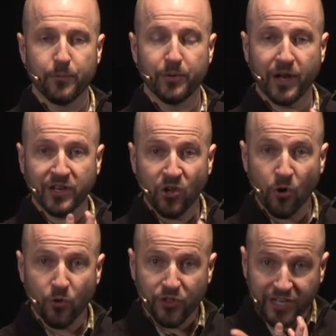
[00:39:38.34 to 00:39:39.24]
But I
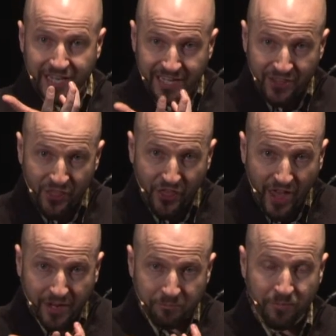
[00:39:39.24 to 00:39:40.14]
know that in
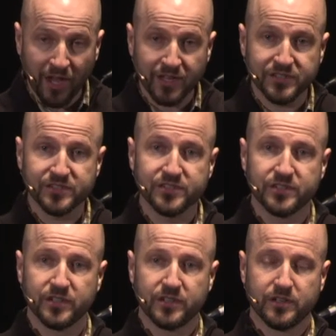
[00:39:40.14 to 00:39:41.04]
that mess,
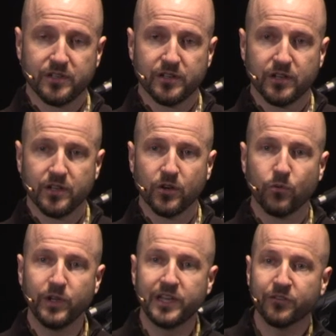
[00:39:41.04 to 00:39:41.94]

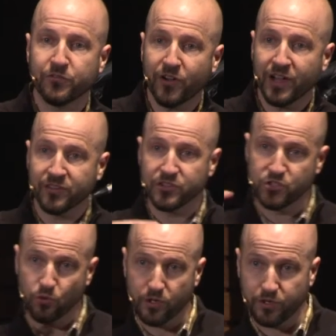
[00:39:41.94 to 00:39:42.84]
we can find the
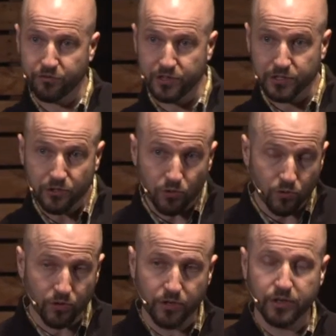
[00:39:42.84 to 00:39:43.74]
joy of the
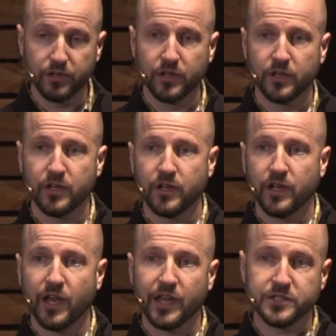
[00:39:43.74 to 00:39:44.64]
Lord
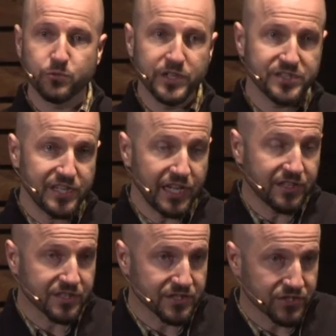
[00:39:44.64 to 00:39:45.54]
as we seek
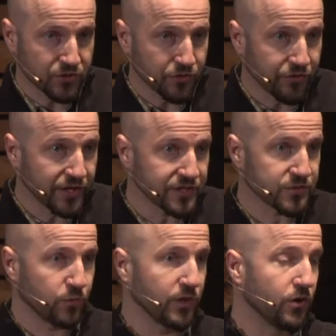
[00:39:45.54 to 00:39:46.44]
to serve His
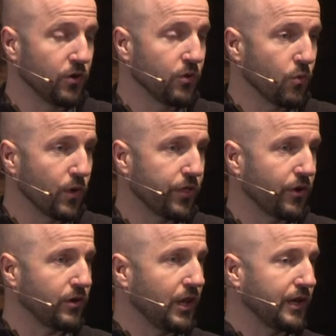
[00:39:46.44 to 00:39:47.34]
will with
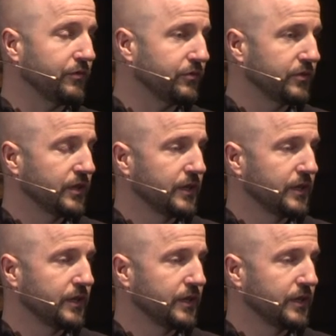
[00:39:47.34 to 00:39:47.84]
our life.